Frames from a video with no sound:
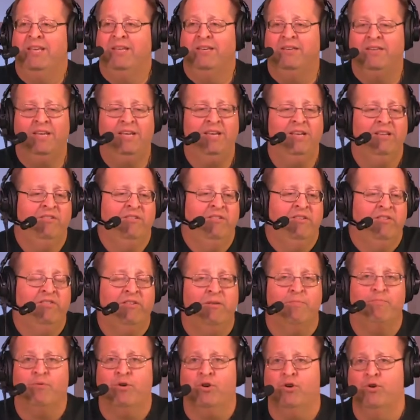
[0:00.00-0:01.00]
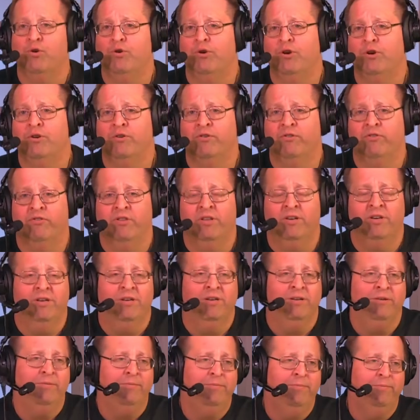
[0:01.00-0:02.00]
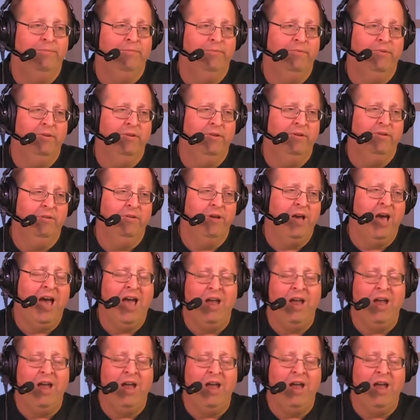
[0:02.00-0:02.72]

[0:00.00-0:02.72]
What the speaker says: The Indeeds, the ZipRecruiters, the